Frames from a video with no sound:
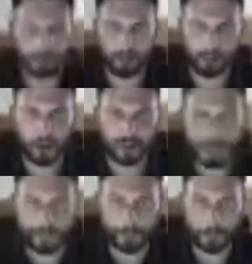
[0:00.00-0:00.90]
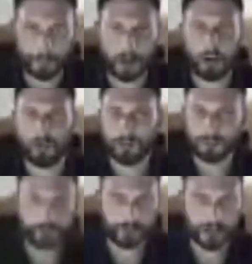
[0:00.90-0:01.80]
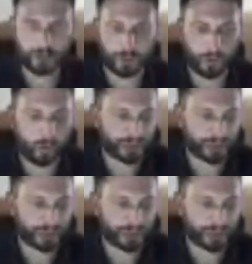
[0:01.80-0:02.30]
I'll skip the promo. If you guys want to watch it